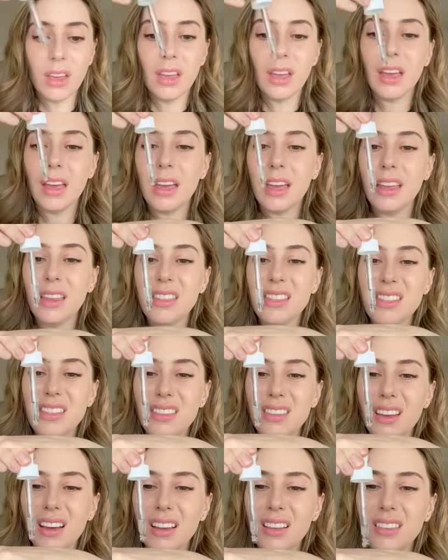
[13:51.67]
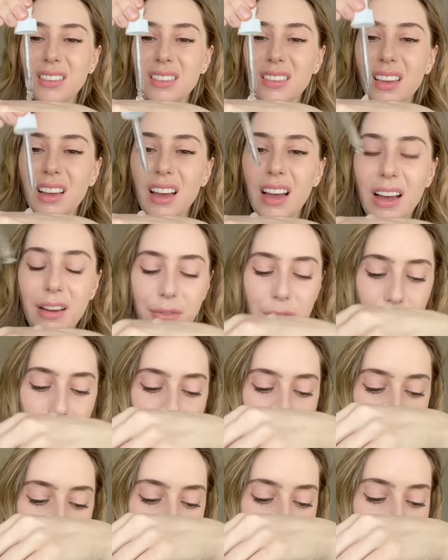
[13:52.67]
It does, after
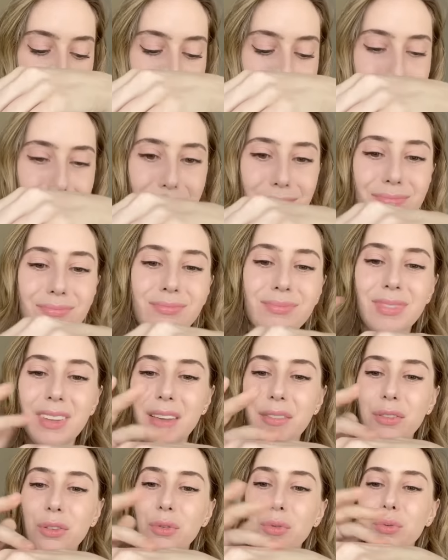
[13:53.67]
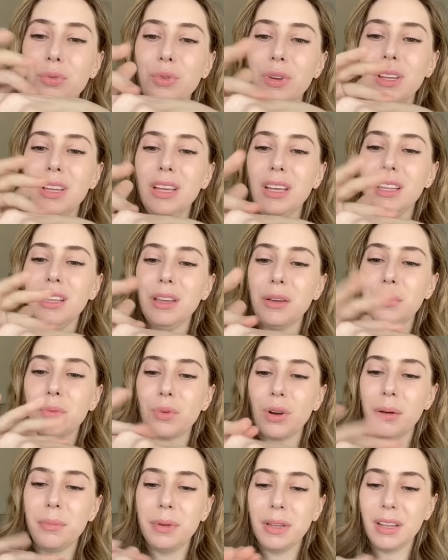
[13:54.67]
a while, if you really
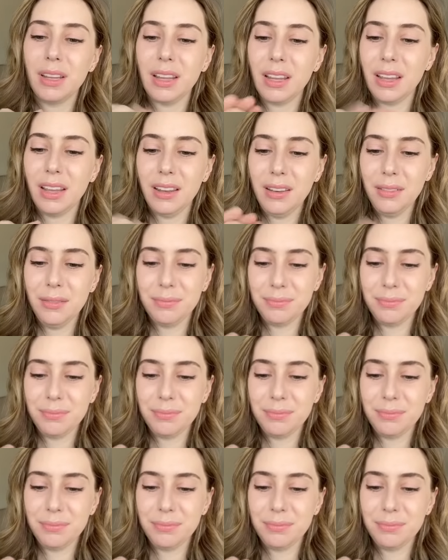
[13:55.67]
rub it in,